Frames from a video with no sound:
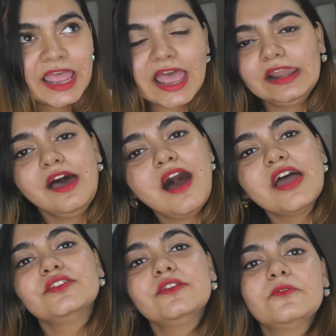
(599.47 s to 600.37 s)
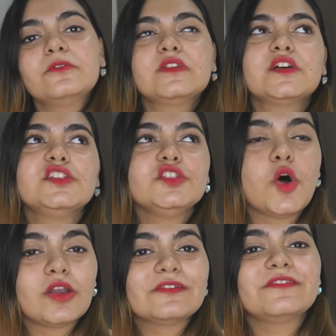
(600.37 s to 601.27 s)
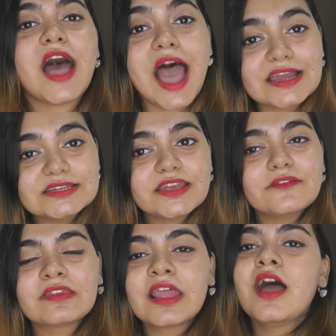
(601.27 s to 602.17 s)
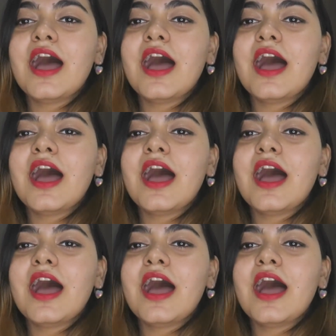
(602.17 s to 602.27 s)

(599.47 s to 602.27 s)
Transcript: and I use a lot of actives.